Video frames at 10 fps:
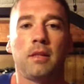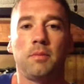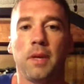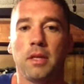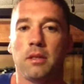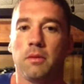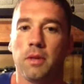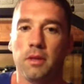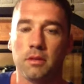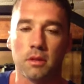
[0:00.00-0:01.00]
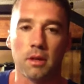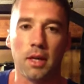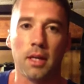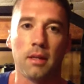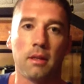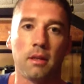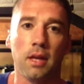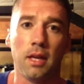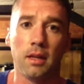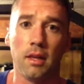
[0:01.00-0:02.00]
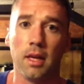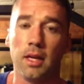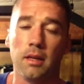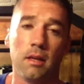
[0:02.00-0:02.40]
especially when you start getting lean.